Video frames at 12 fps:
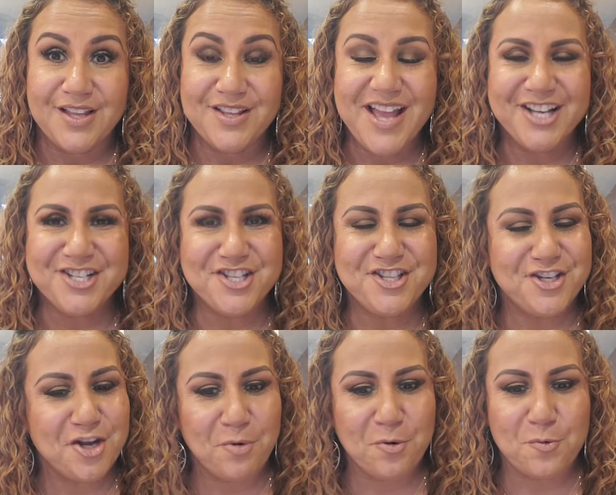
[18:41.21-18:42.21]
actually the
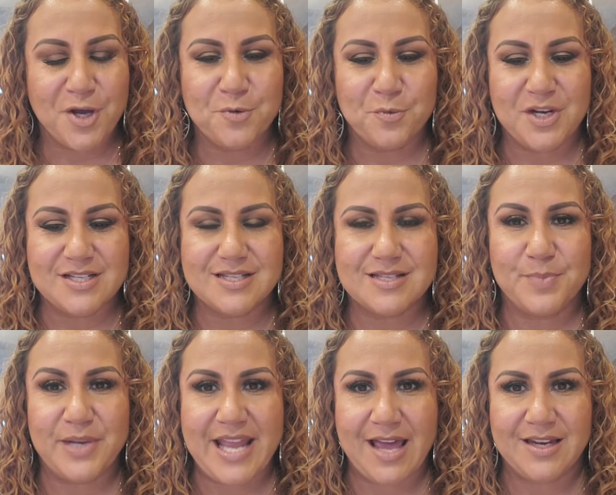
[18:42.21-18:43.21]
number 1 was
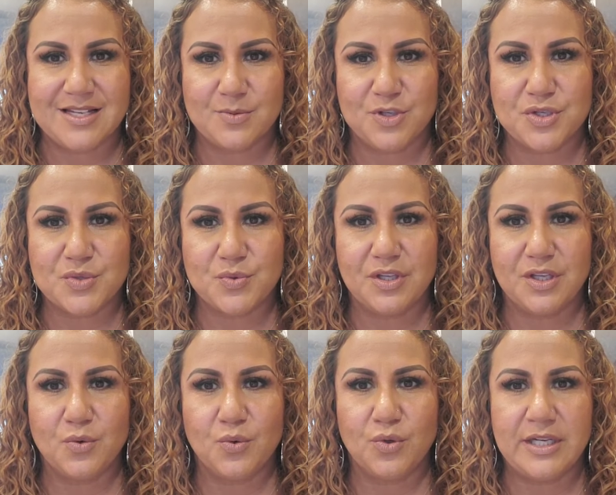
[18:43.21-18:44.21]
bananas, which was really
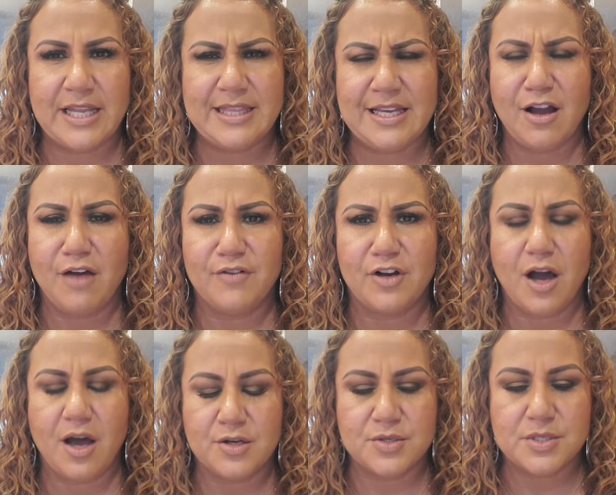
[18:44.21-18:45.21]
cool. And I think
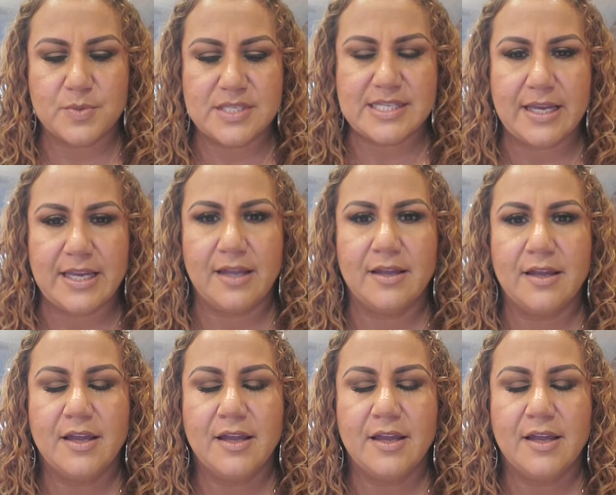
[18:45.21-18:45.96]
avocados was second.